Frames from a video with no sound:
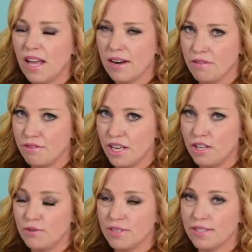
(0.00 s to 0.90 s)
And I
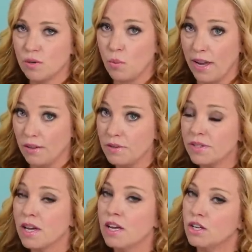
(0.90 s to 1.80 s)
think you can see
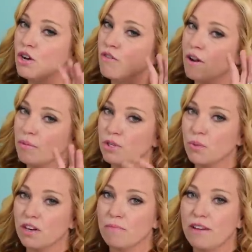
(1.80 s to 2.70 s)
whales. November is
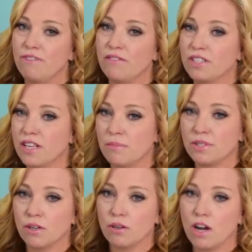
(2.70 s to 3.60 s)
one of my favorite
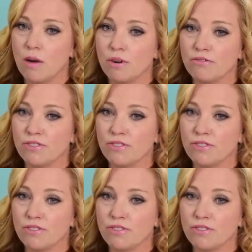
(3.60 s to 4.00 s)
times to go to Cabo for